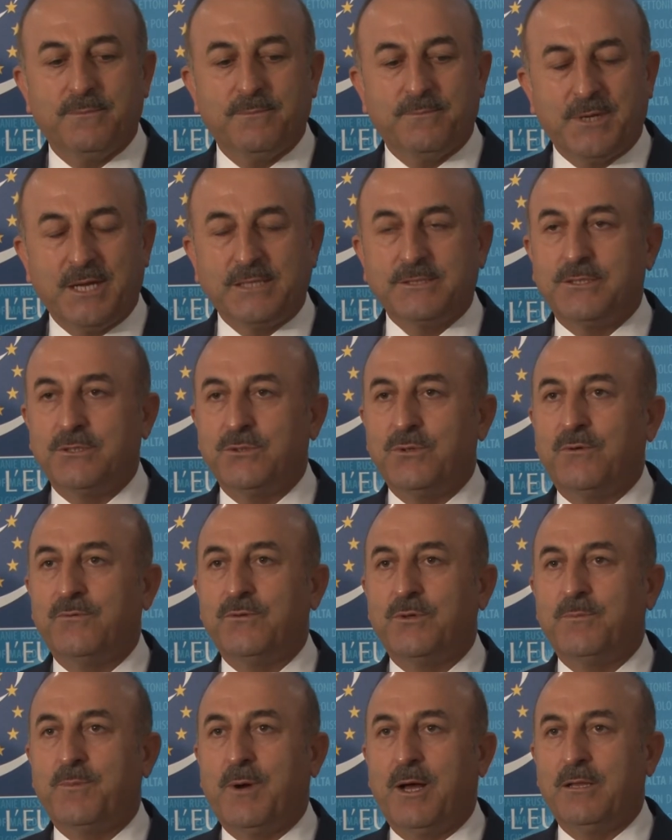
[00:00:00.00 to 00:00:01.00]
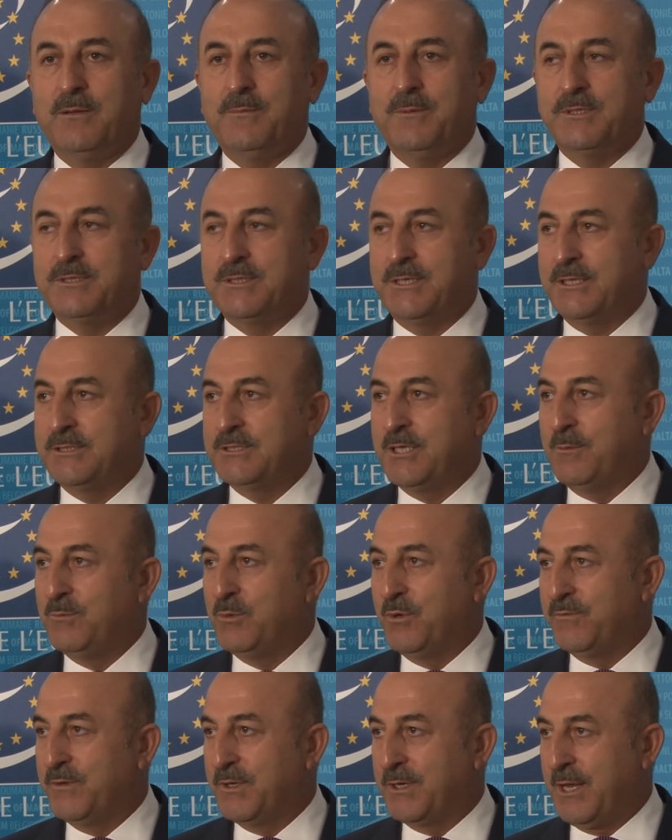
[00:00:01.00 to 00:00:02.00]
president of the Parliamentary Assembly
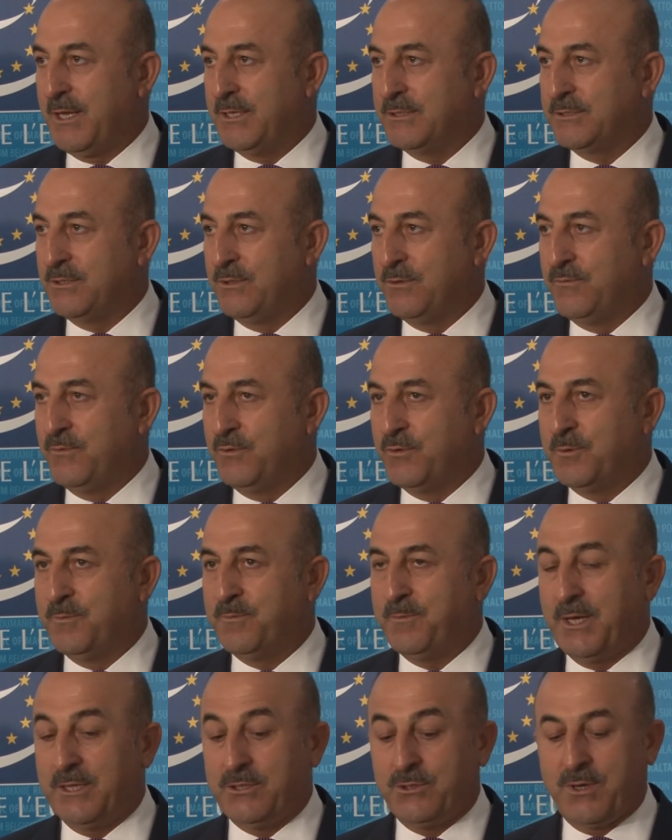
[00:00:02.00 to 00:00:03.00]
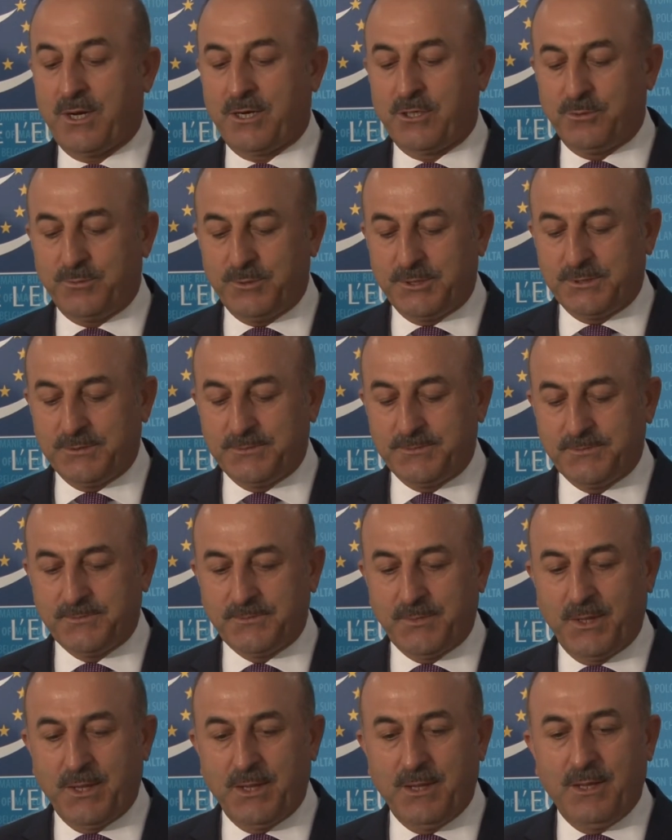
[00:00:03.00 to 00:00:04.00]
of the Council of Europe, Pedro Agramunt.
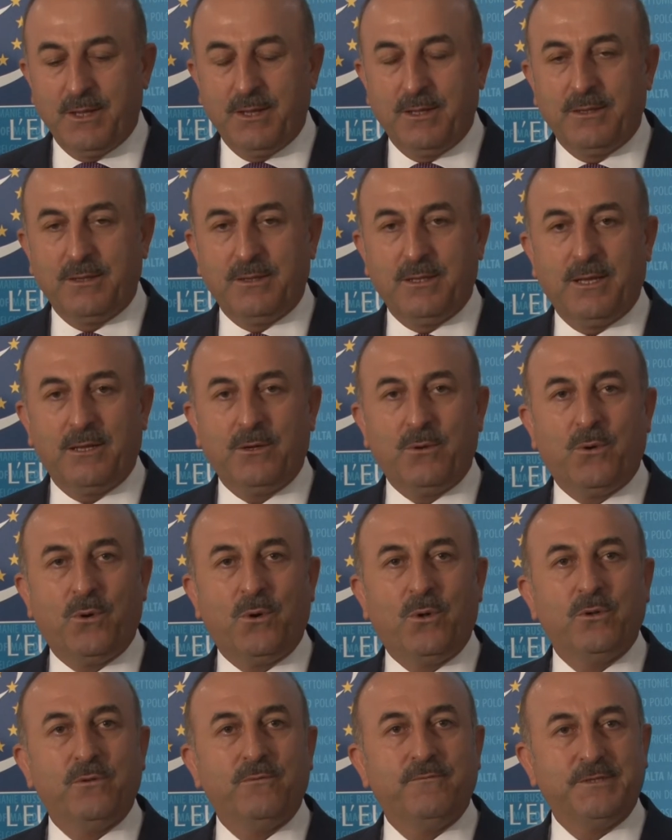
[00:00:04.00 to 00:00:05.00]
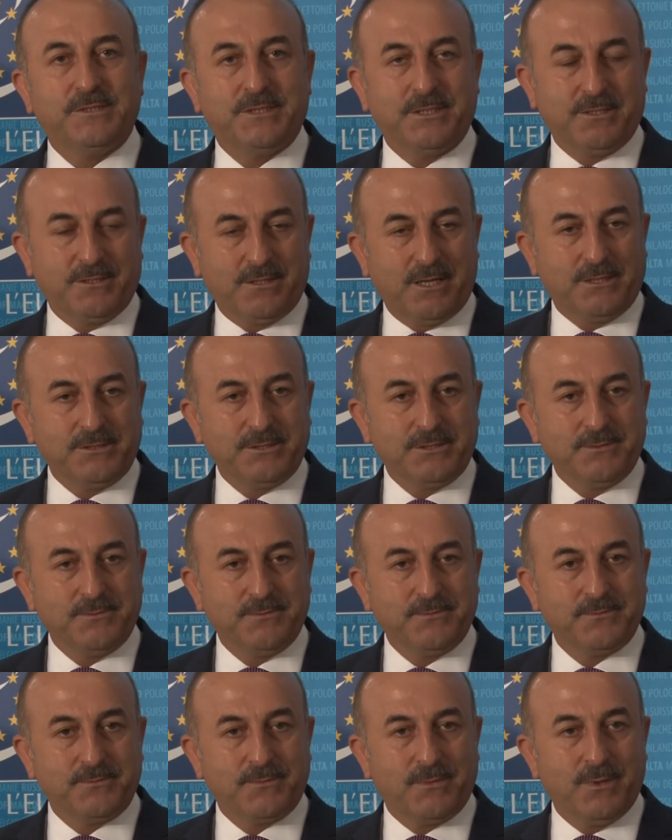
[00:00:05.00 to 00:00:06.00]
they all visited us.
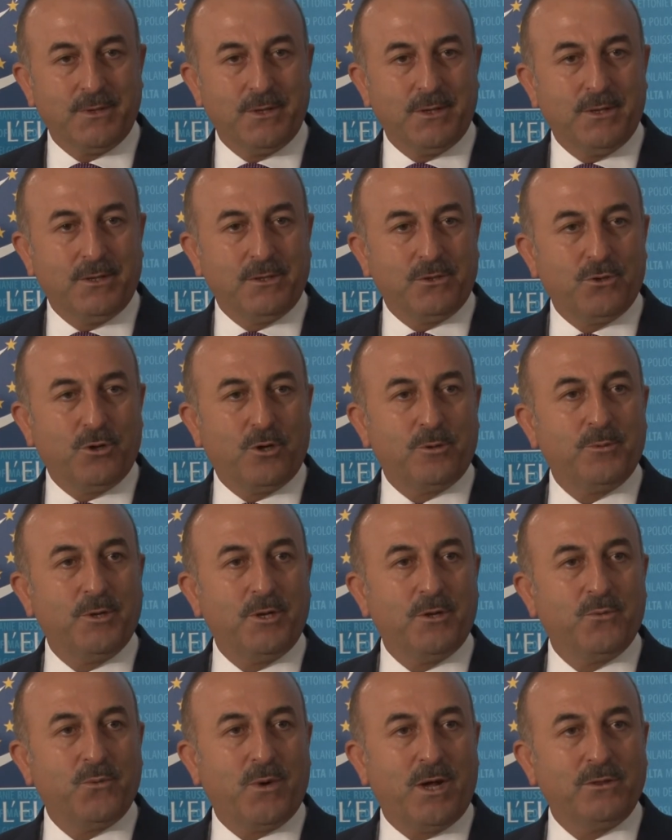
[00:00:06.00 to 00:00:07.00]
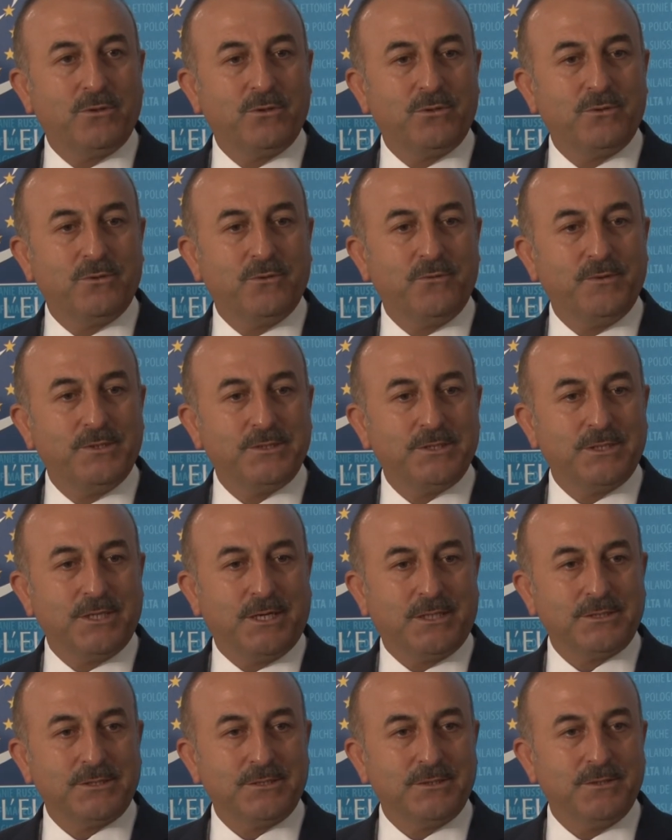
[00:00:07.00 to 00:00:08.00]
Thorbjørn wanted to visit
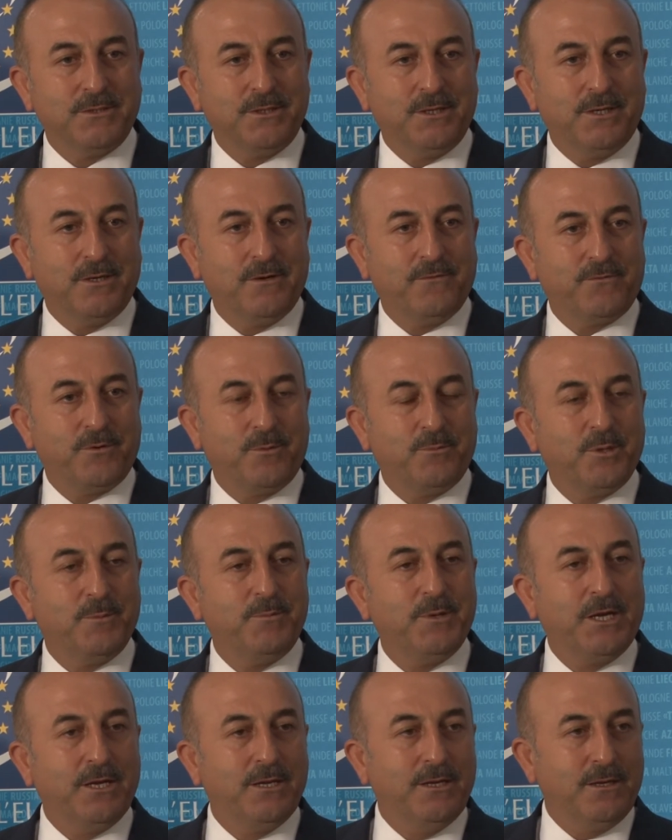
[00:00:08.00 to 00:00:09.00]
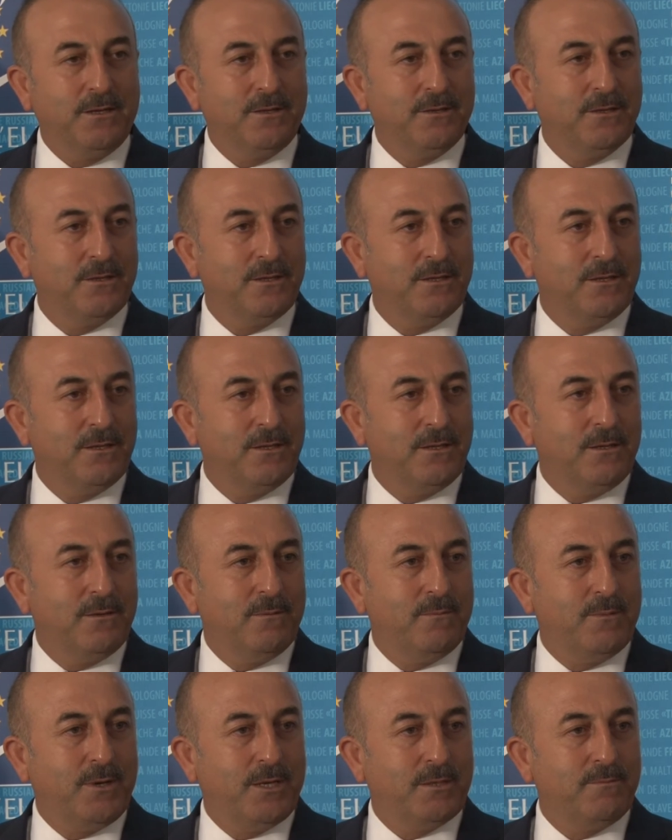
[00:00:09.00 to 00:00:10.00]
us uh, from the beginning,
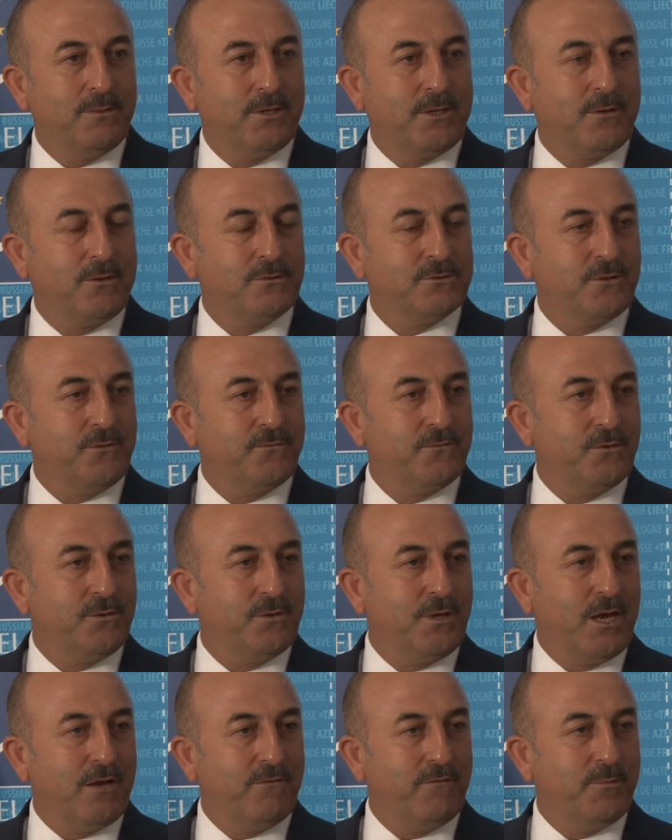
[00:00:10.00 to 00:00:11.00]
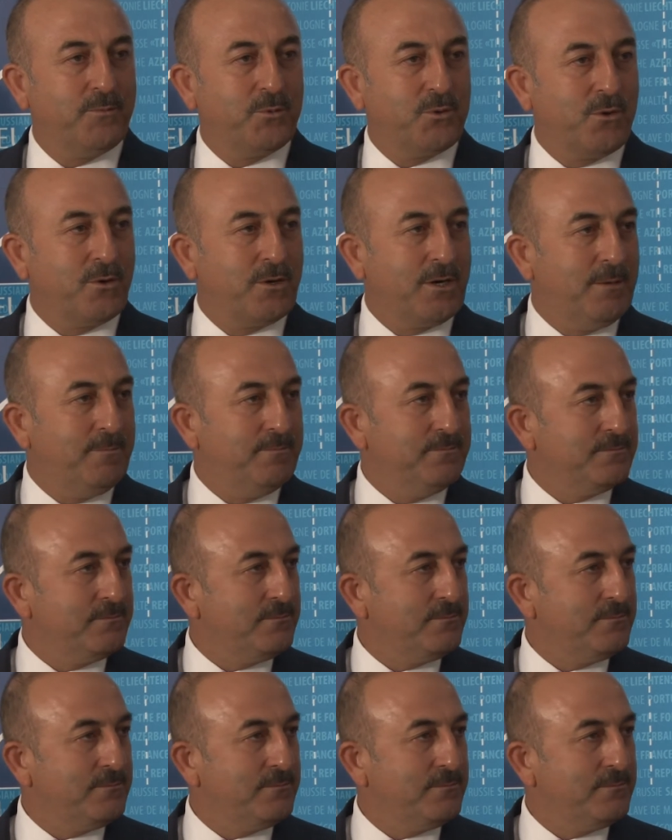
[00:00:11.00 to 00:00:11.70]
but because of the heavy program